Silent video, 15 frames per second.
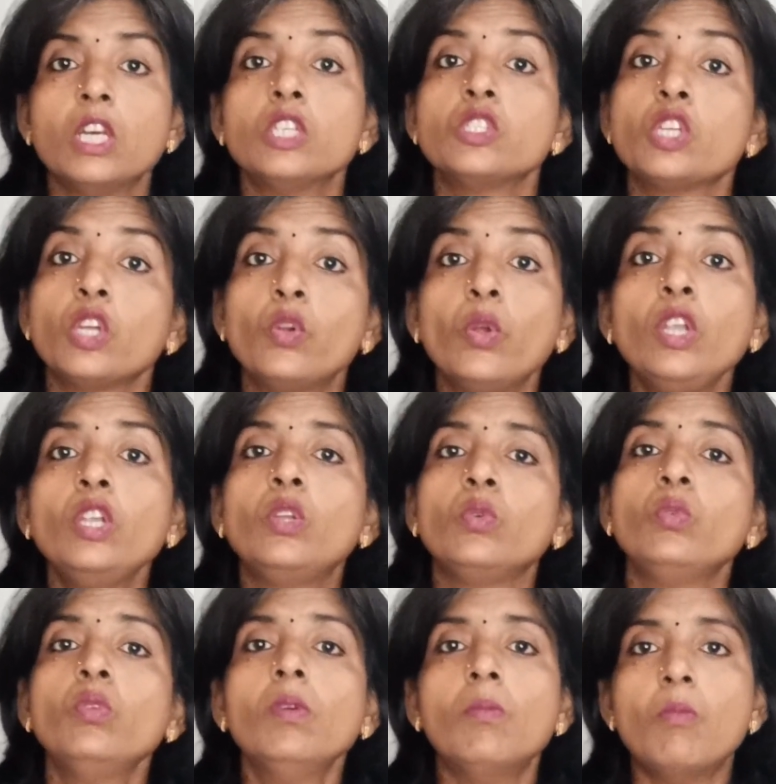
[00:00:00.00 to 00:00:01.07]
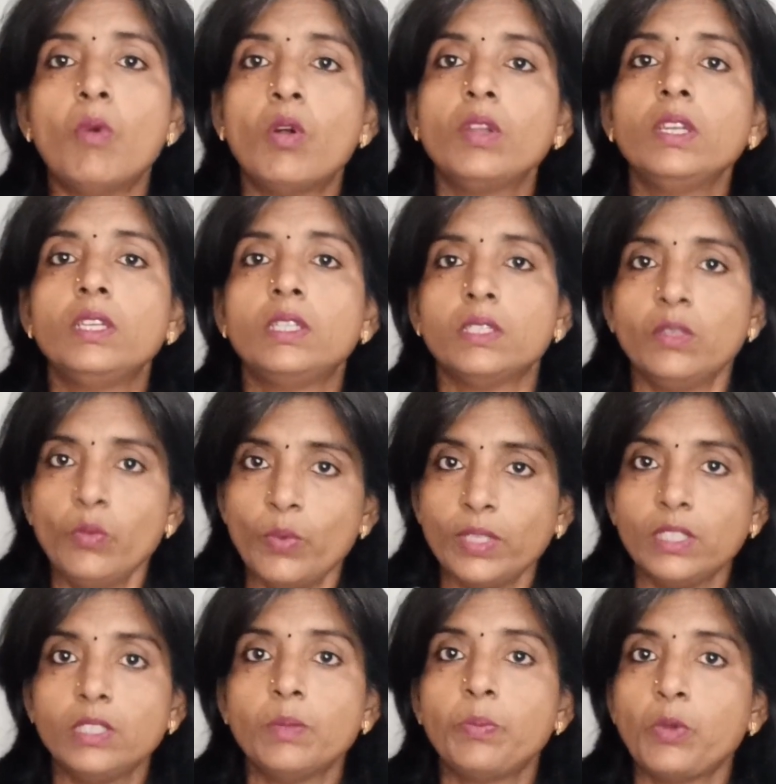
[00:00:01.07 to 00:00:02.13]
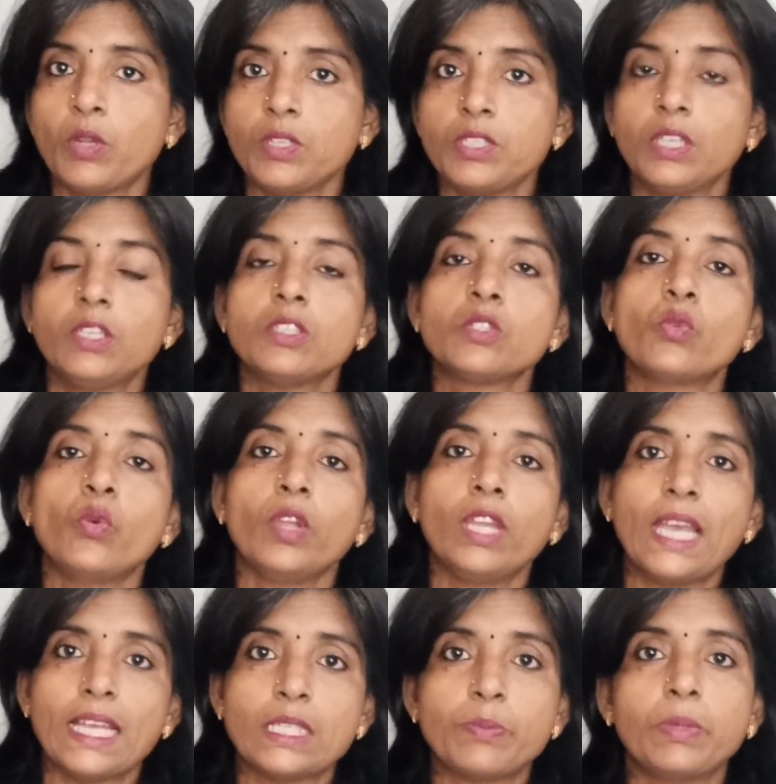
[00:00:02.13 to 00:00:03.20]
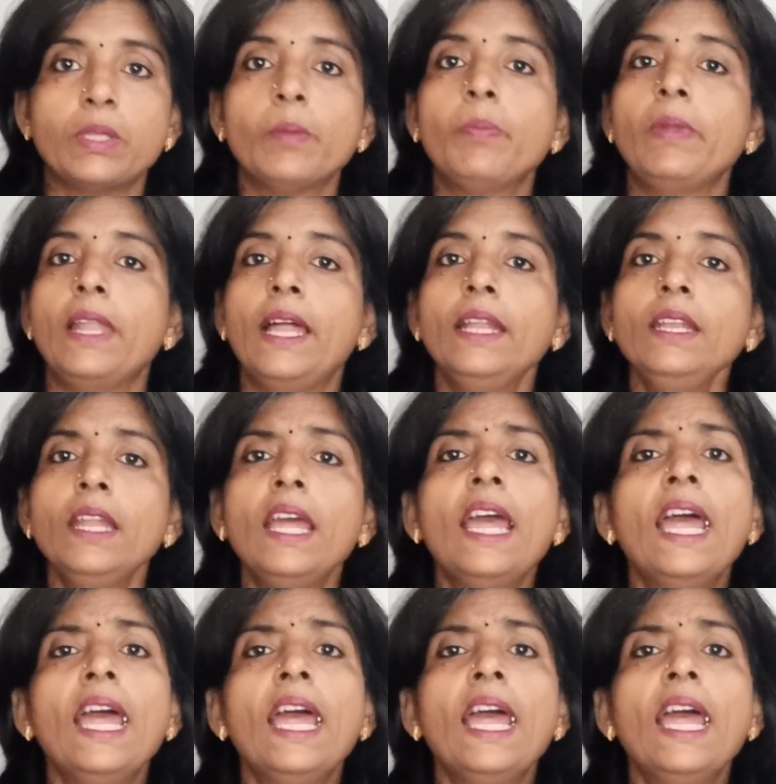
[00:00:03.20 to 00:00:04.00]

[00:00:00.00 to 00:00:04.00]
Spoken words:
So you're going to monitor whether the project is going as per the plan,